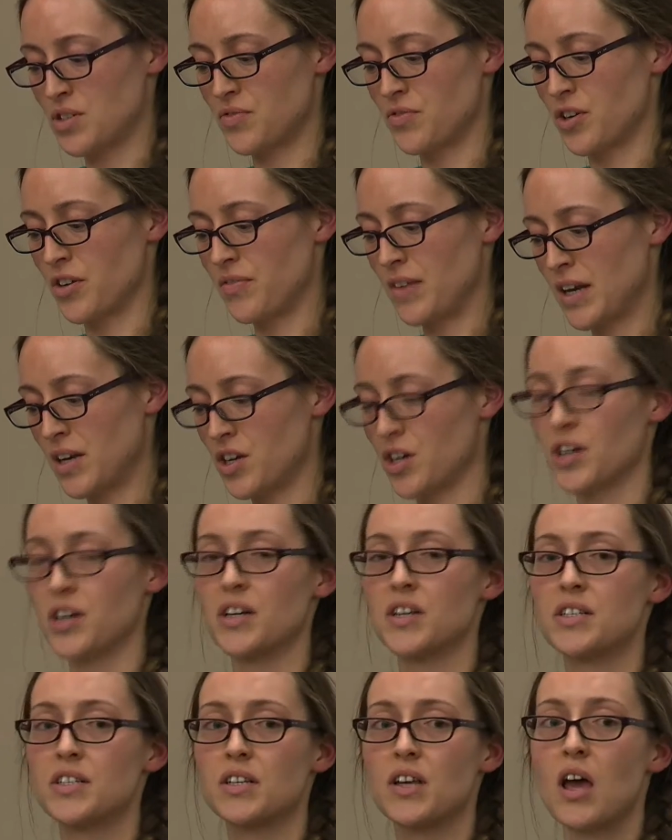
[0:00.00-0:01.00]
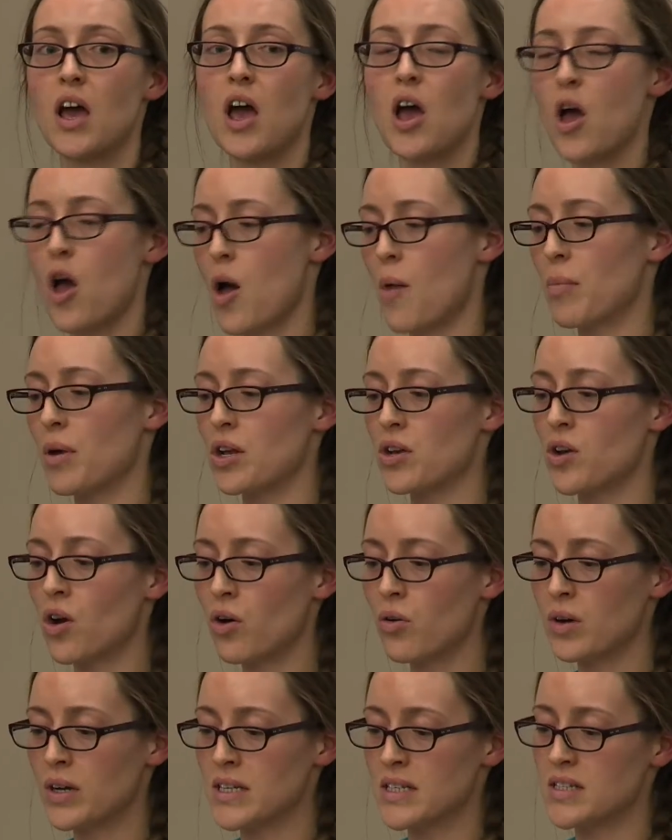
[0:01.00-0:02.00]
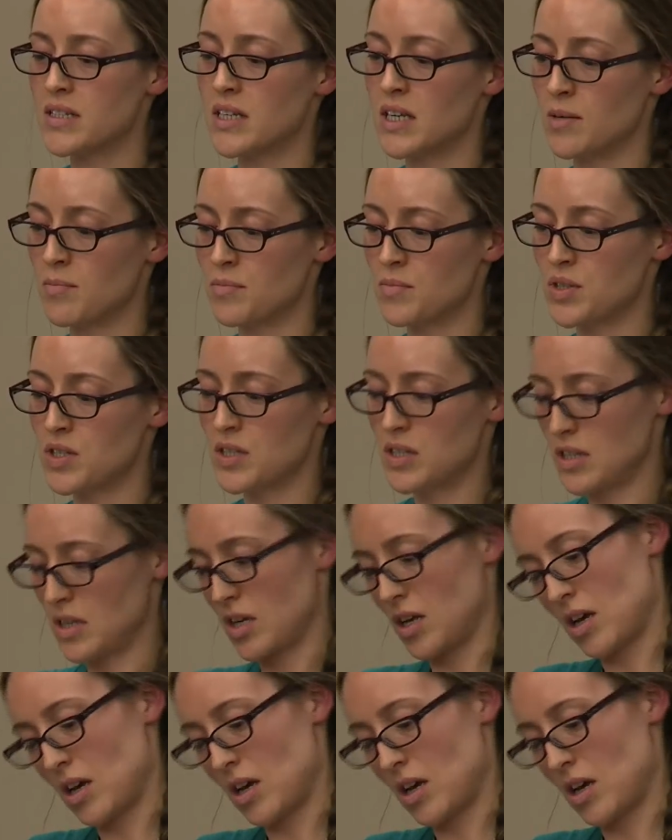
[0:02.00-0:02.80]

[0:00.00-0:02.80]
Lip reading: for offenders, but no one seems